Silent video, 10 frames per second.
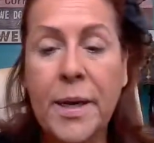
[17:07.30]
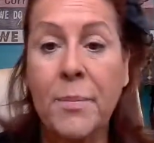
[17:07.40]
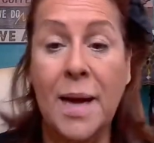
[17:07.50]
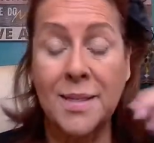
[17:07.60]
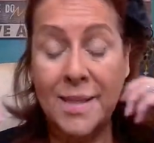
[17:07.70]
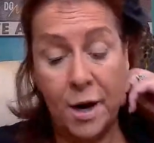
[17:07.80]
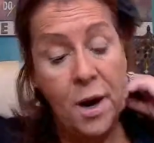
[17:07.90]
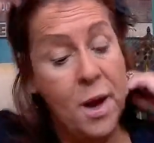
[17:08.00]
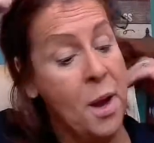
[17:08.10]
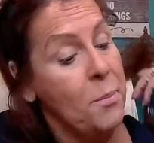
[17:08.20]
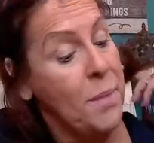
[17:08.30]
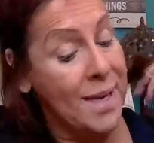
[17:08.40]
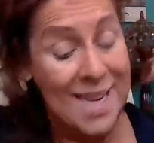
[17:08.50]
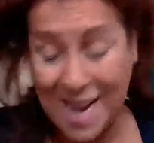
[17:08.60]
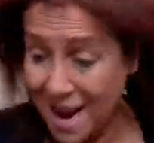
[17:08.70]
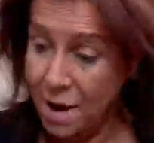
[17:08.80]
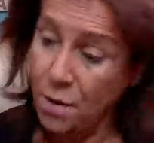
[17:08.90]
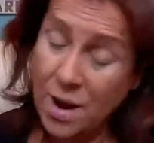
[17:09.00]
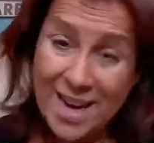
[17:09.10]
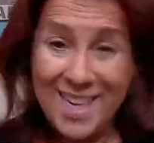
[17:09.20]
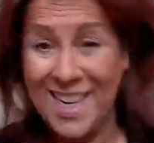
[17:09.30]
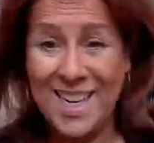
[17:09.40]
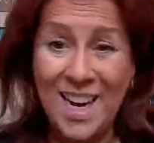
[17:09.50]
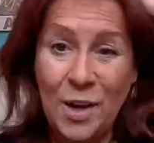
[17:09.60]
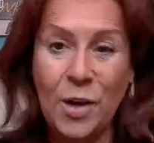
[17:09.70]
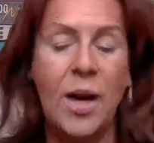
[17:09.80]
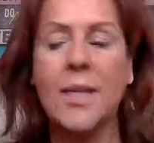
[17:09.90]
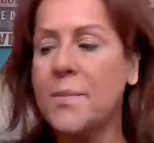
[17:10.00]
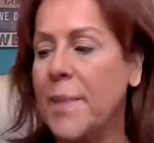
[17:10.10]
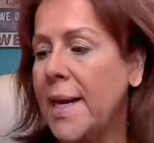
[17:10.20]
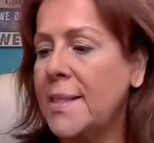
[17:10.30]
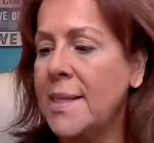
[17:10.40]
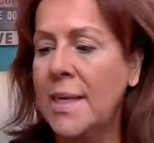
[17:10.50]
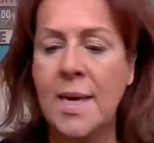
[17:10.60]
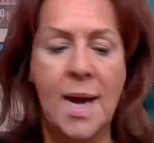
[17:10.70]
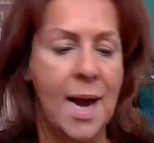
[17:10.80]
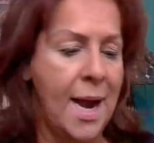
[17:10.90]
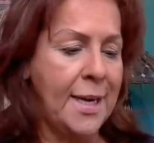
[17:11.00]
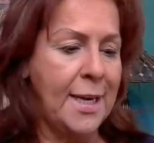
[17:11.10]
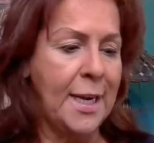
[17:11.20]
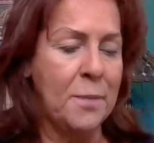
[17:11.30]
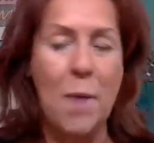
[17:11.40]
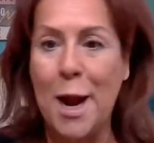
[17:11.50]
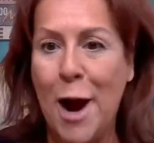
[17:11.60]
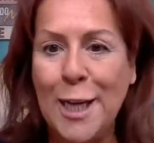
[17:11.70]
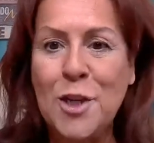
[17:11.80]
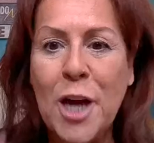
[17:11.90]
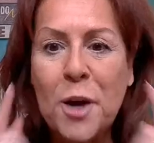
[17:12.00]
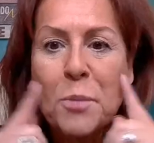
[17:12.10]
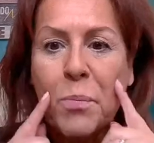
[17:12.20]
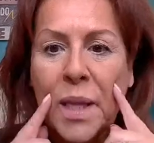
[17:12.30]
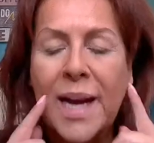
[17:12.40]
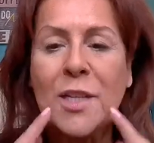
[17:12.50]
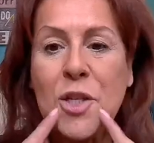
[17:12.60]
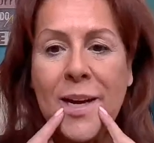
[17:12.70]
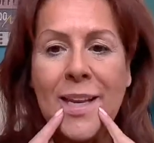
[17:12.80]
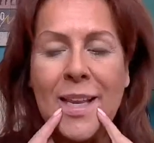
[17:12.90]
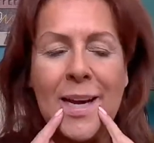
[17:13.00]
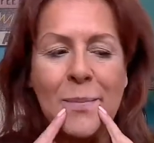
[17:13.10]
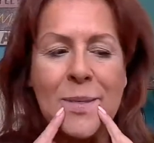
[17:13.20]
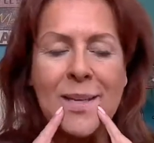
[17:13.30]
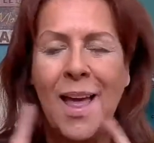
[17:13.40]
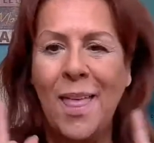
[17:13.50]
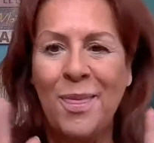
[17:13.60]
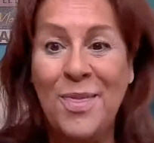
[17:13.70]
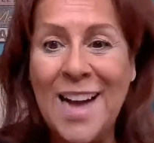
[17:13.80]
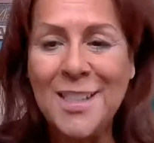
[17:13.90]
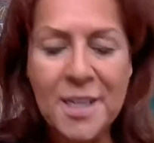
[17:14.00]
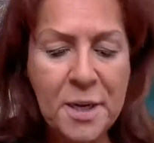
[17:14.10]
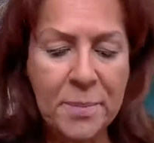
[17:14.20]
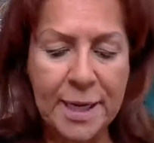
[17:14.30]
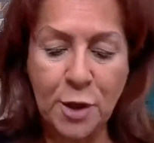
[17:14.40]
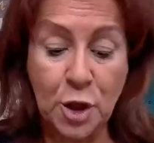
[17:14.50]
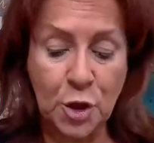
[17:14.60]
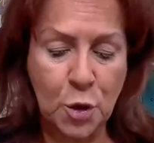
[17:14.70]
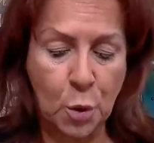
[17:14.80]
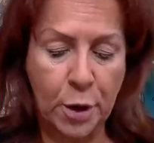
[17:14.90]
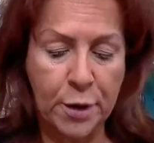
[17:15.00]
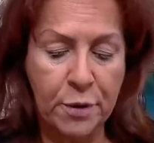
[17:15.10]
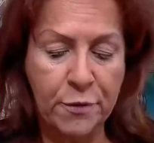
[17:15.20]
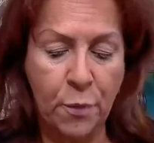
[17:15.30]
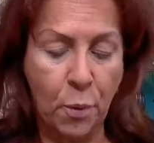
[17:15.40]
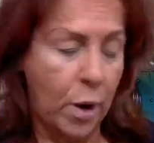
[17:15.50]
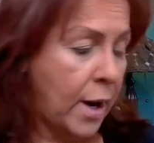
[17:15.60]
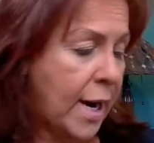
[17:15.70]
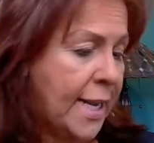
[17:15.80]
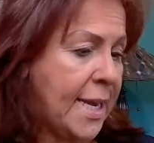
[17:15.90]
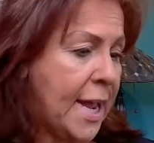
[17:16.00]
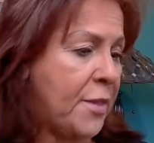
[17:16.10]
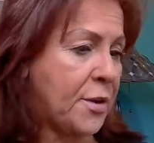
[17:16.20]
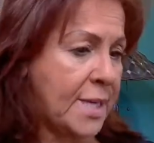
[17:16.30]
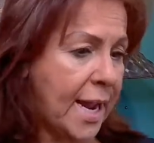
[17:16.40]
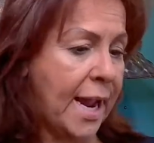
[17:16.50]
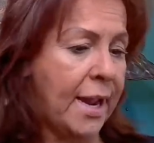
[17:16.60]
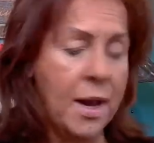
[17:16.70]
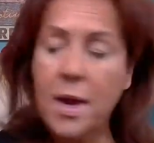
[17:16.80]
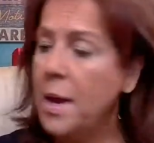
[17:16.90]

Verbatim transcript: bit of mascara, but now I need color cosmetics. I need my eyeshadow, blush, and lips. That's going to be a tutorial for another day.